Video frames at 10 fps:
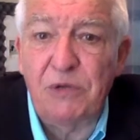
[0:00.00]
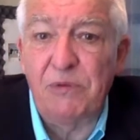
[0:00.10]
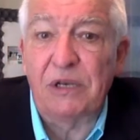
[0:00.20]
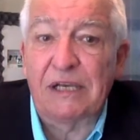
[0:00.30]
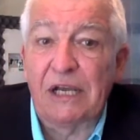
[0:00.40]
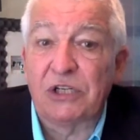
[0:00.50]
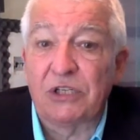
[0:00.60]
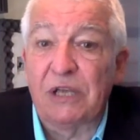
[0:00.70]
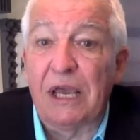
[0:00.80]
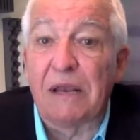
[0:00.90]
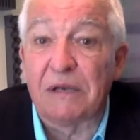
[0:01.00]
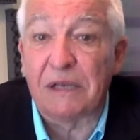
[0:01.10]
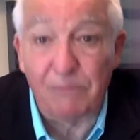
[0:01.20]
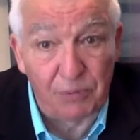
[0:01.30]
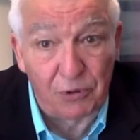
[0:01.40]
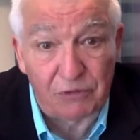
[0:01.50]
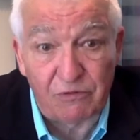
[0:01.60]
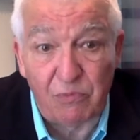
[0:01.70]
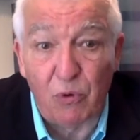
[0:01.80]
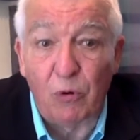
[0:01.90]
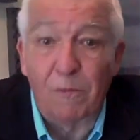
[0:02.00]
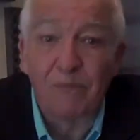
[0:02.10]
communication and building rapport.